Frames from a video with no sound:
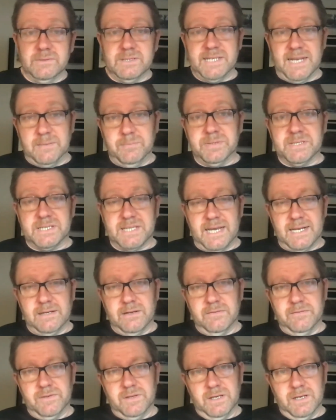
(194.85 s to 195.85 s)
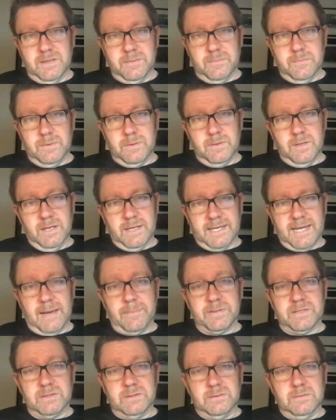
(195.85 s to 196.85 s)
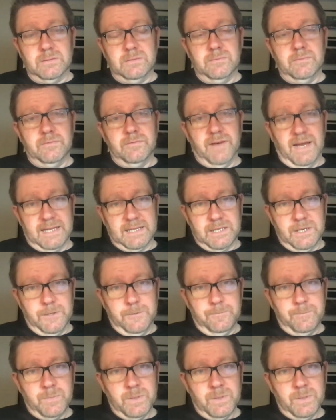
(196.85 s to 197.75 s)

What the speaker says: 10% of the capital value,